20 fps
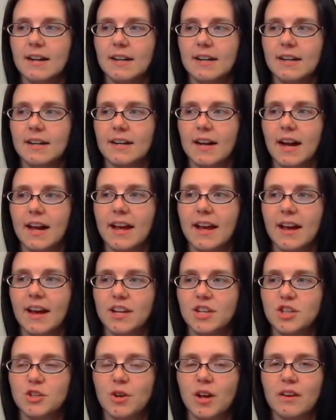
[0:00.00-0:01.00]

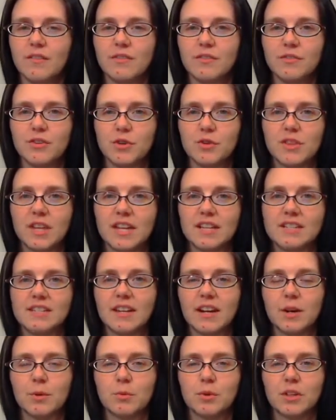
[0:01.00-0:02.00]
I do have a few
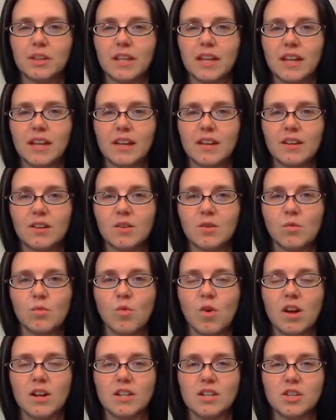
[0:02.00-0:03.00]
things that I really
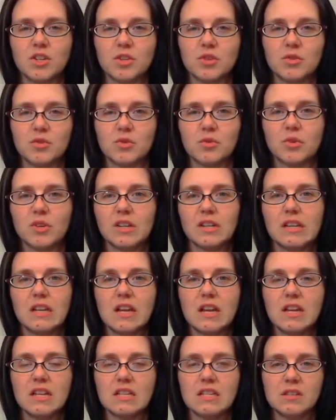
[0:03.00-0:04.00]
want to
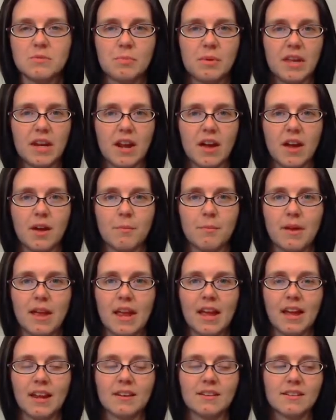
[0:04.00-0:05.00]
spin up,
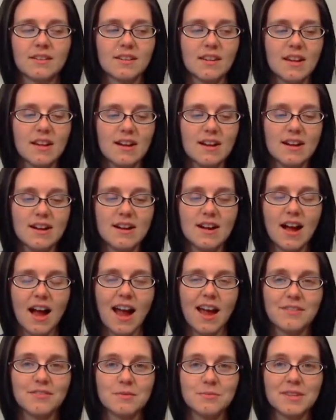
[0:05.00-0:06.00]
and
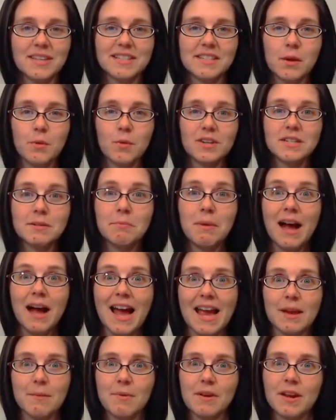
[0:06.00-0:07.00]
I have some things I want to
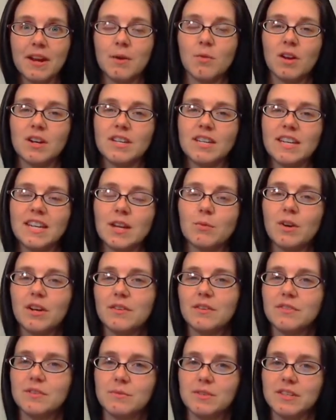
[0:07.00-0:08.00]
buy, but I want to get
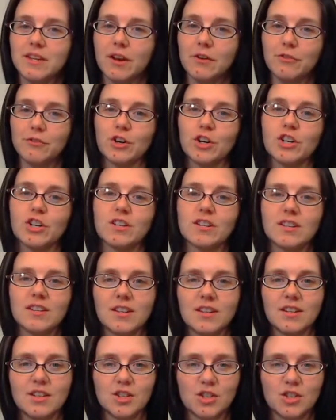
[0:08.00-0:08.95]
rid of some stuff first.